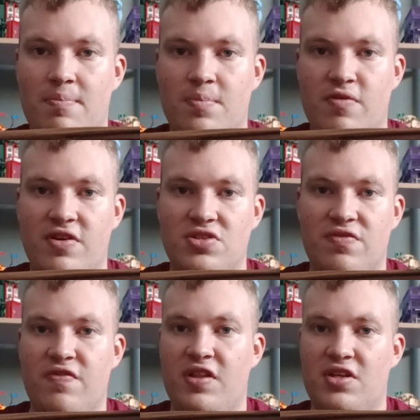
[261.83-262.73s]
Professor
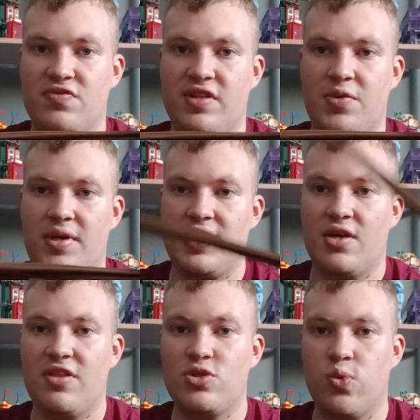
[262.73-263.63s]
Phileas Flitwick. Now
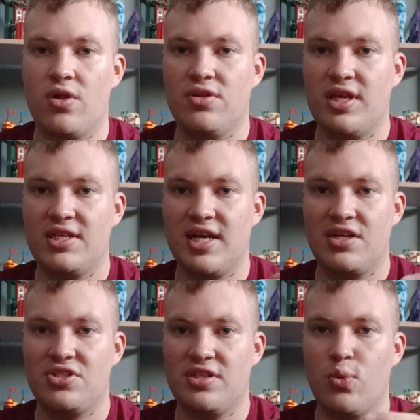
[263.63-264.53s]
this wand is
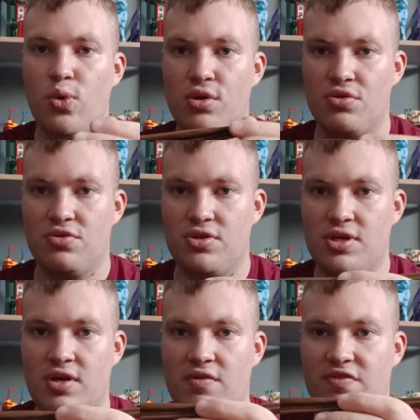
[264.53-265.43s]
actually the wand
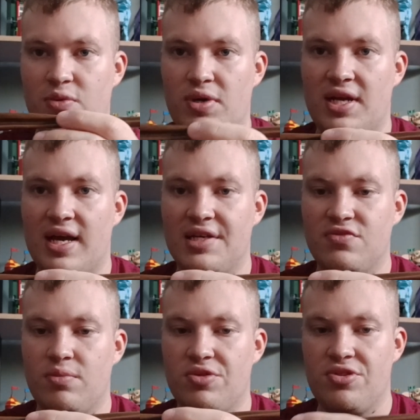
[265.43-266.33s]
Flitwick has
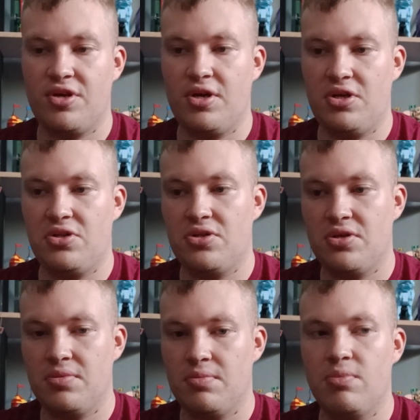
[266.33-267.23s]
from the third
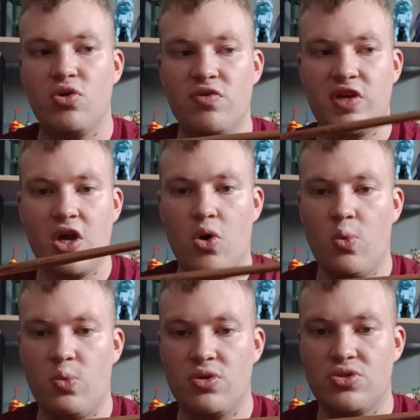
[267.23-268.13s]
movie
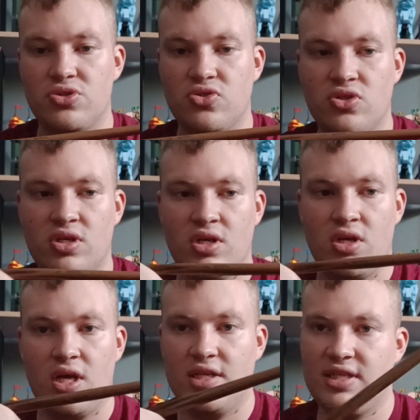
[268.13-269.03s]
onwards,
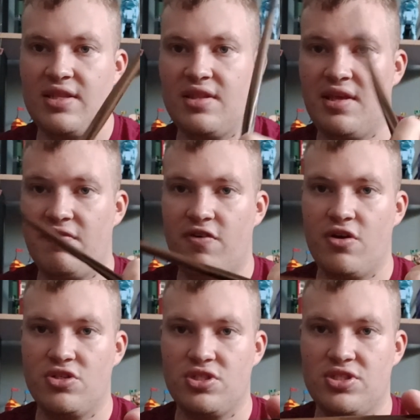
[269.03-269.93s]
as in the
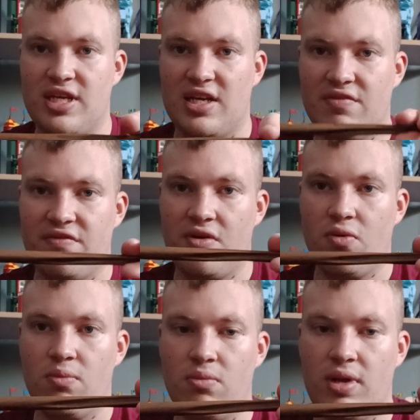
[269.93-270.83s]
first and second
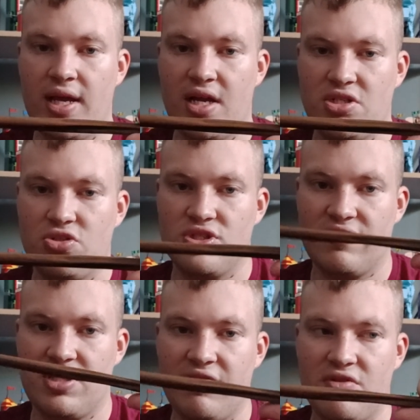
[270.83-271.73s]
film he actually does have
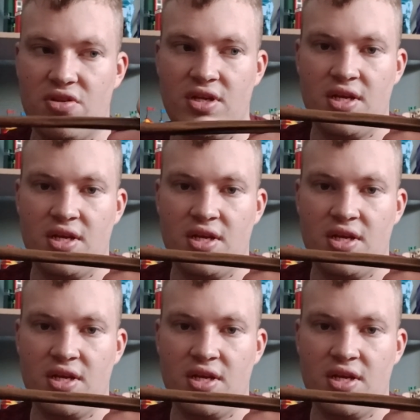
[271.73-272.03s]
a different